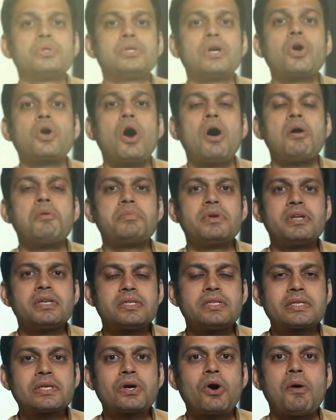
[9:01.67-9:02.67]
the
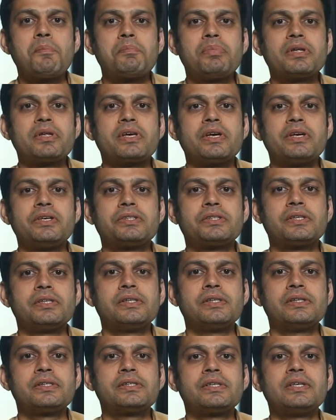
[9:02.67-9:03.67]
commonest
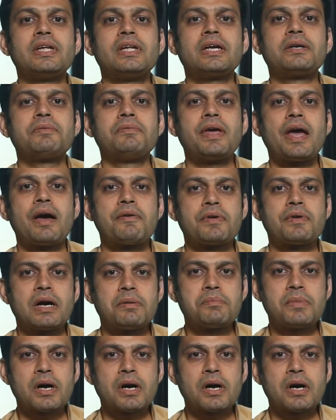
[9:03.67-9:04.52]
complications that we have come